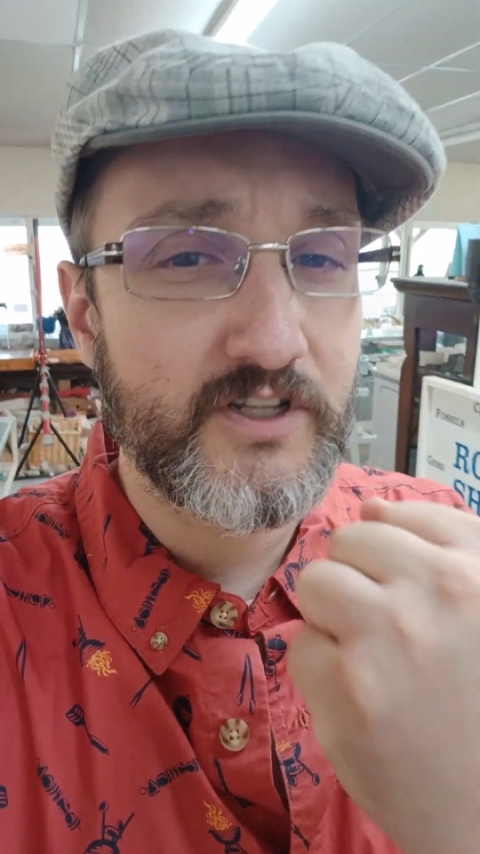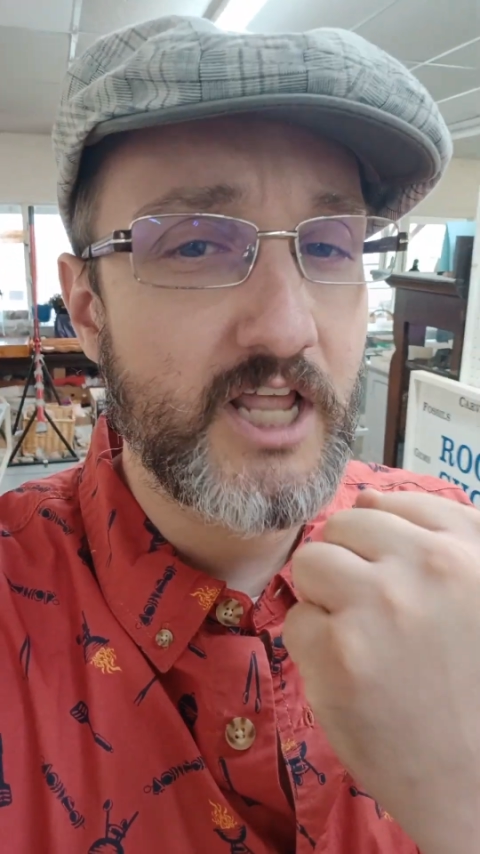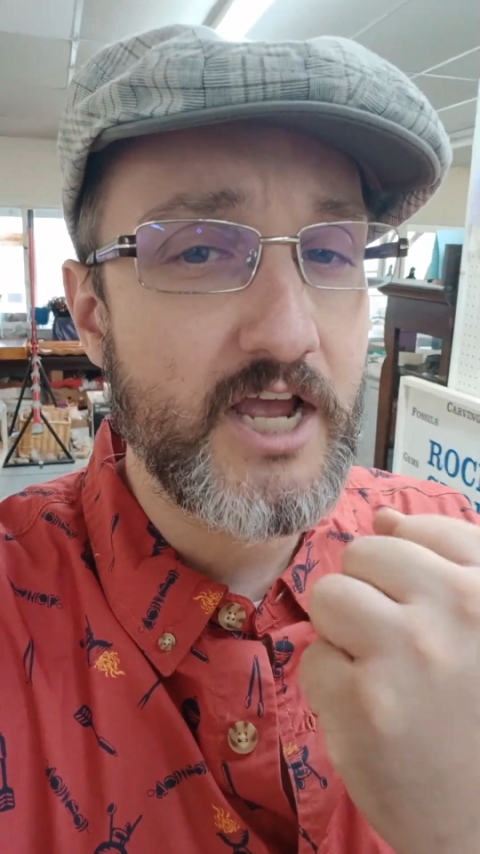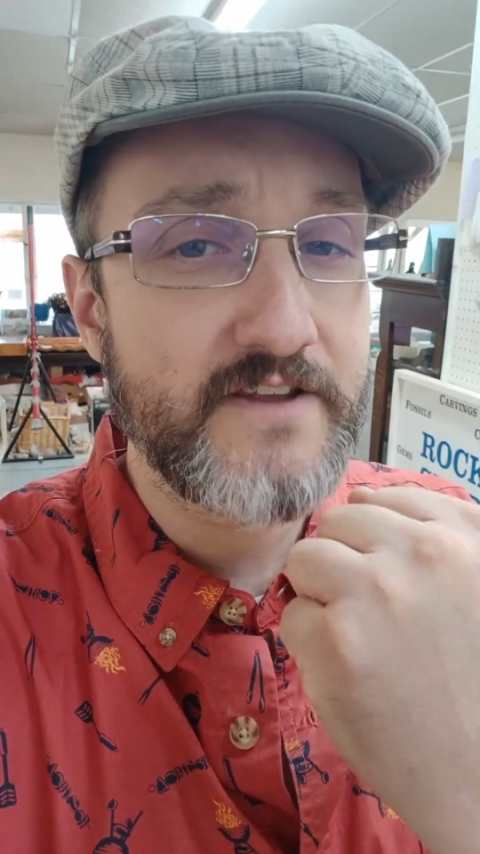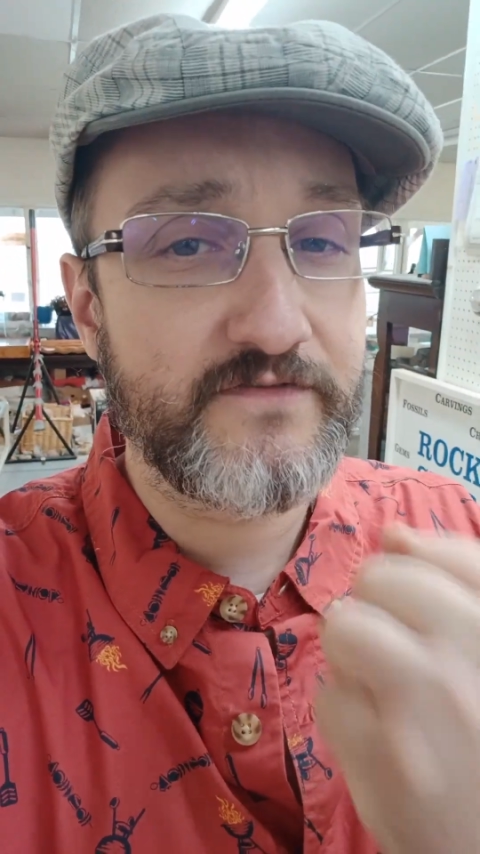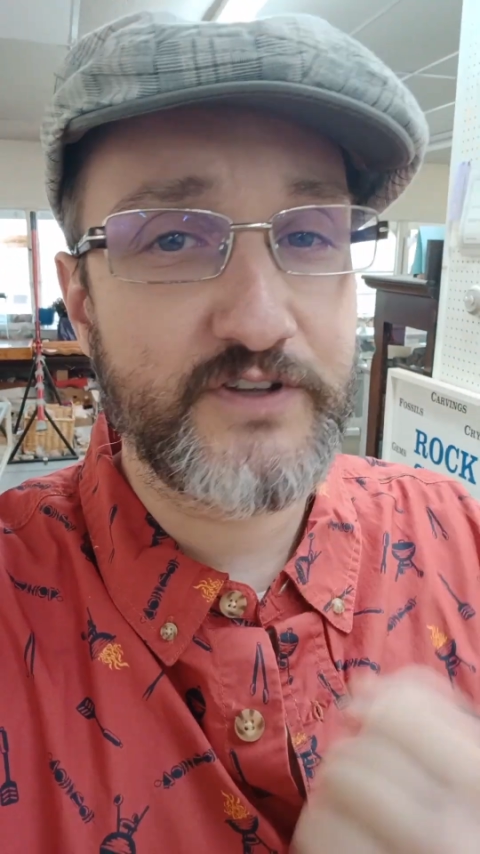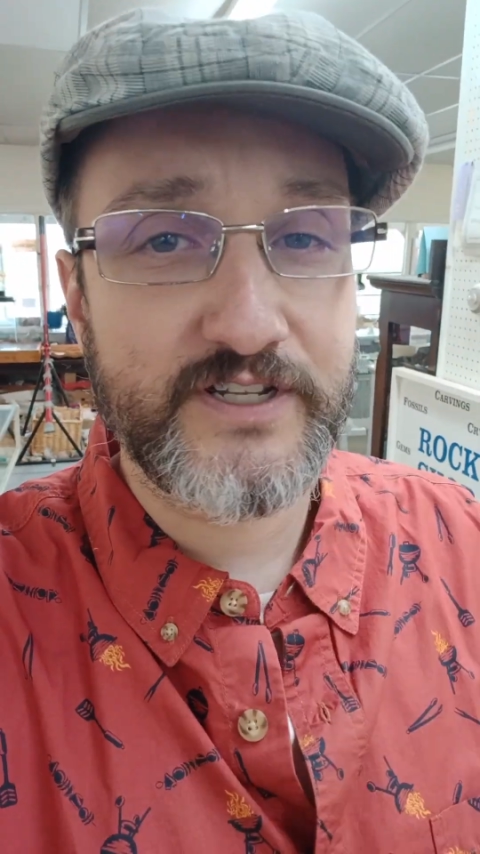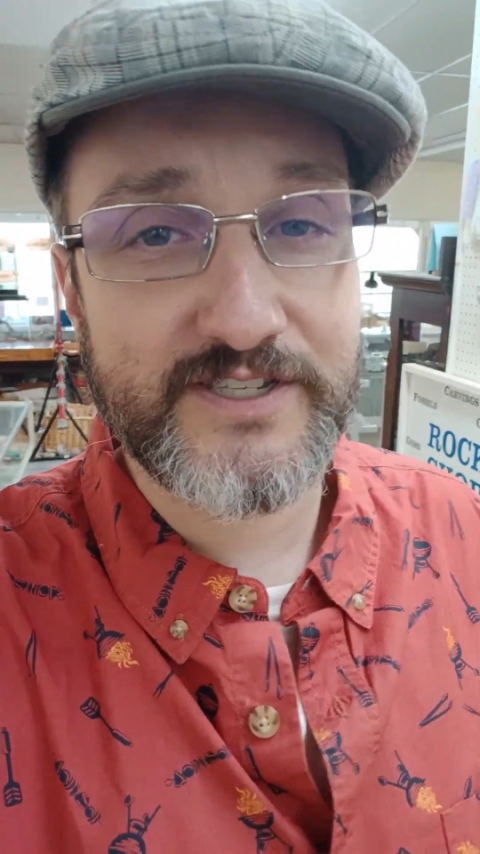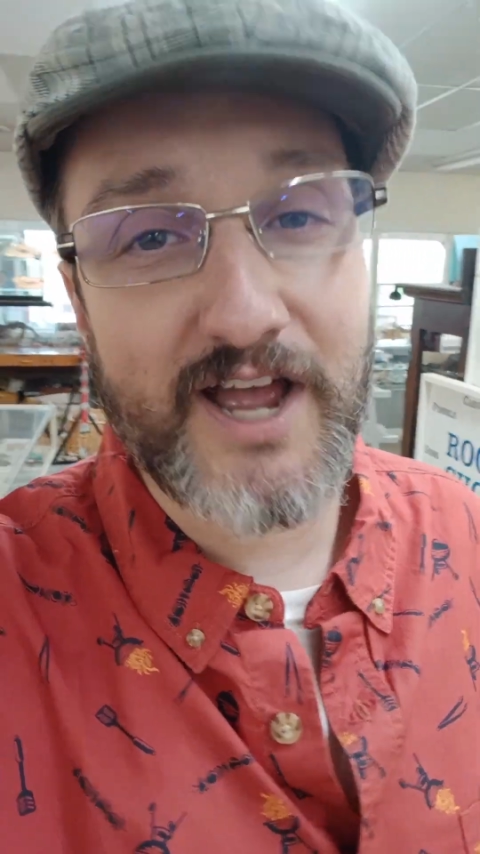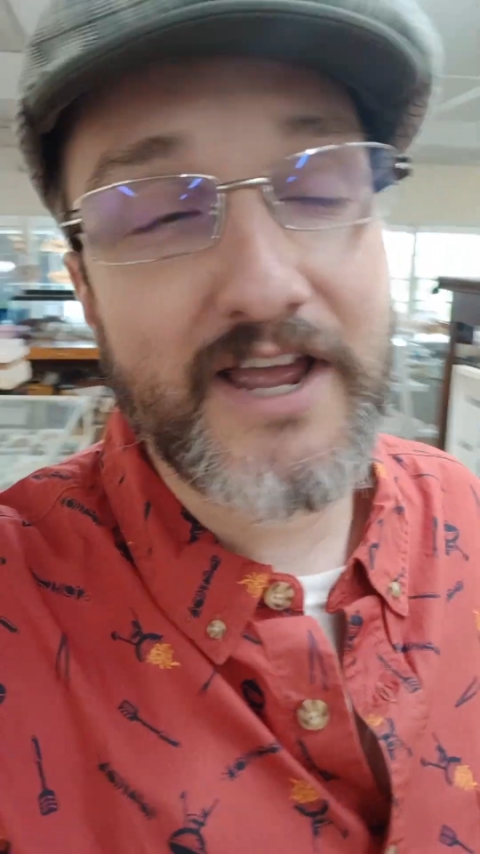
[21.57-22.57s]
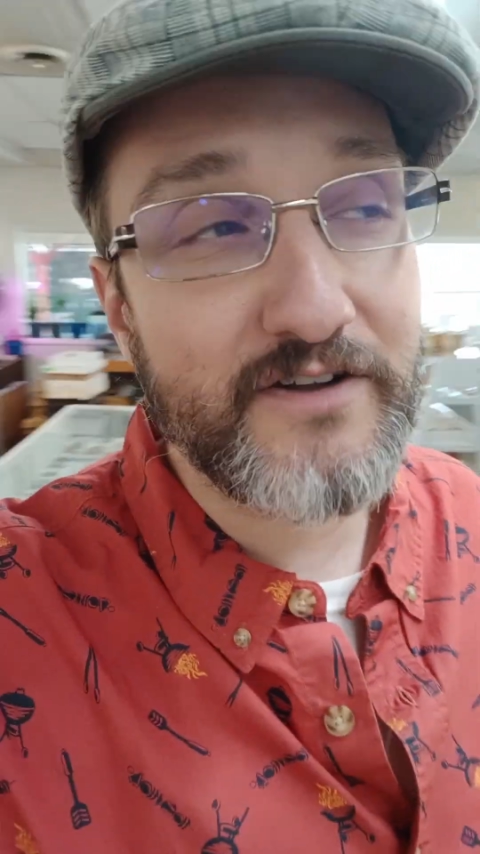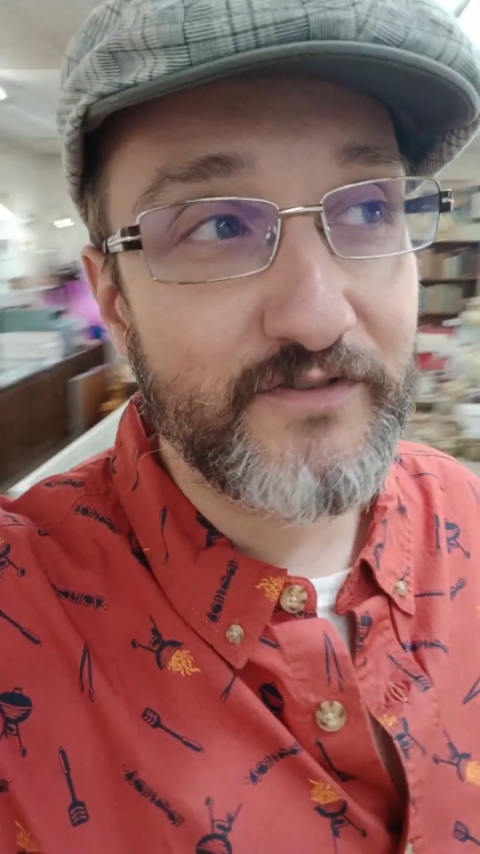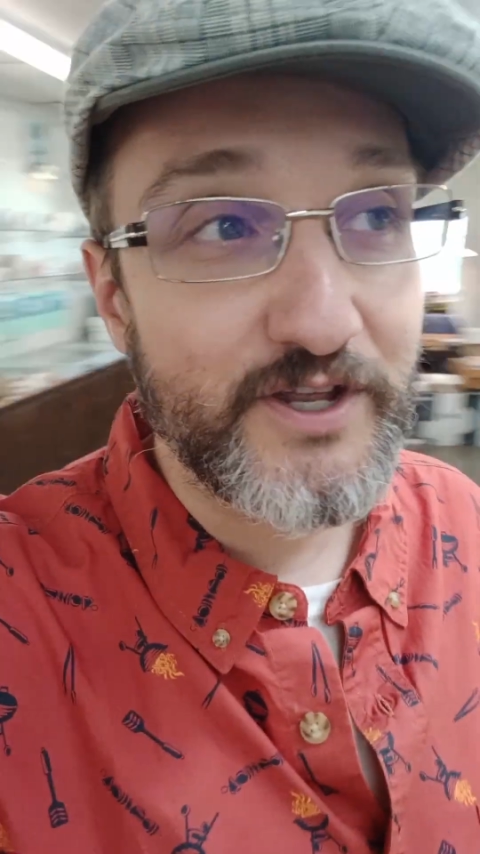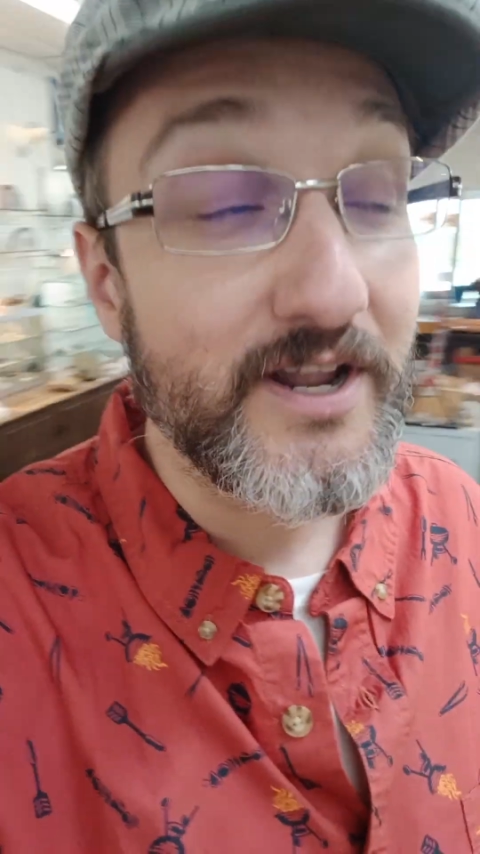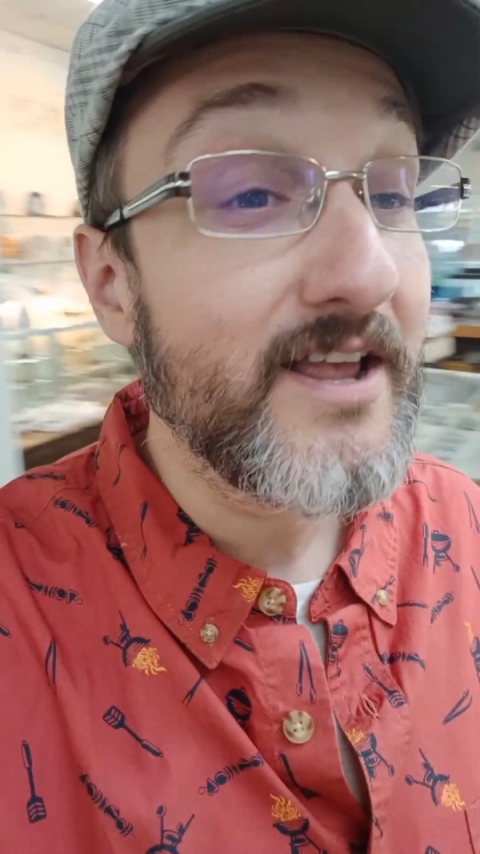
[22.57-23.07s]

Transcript: life inside of it.